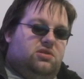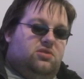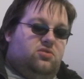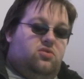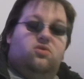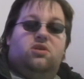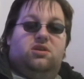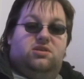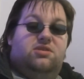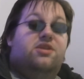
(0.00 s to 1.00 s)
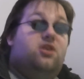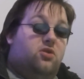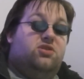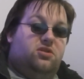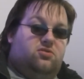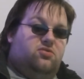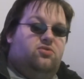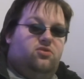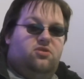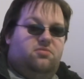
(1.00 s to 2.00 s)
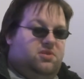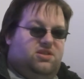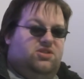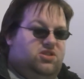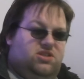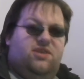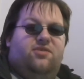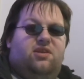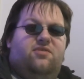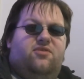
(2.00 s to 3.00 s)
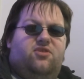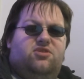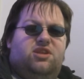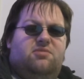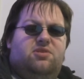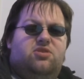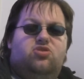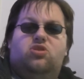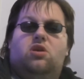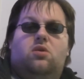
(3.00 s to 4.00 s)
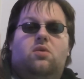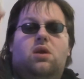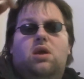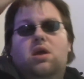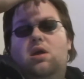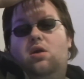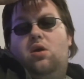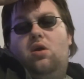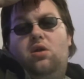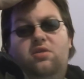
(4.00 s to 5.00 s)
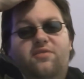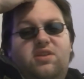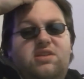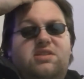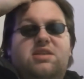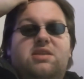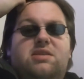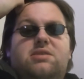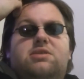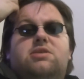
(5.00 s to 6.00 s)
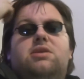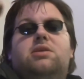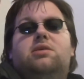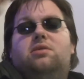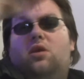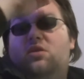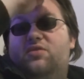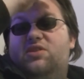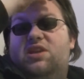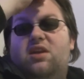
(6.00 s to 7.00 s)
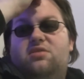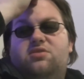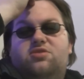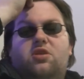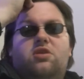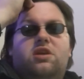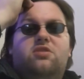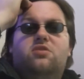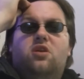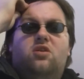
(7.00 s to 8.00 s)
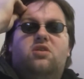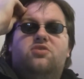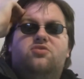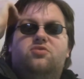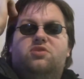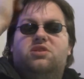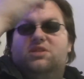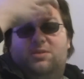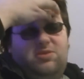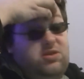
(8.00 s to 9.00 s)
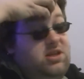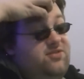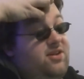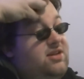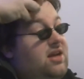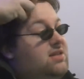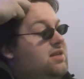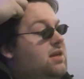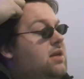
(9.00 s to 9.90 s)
Uhura, Nyota Uhura, but she's never given a first name in the show. All of these characters are introduced in this episode, and that's fantastic.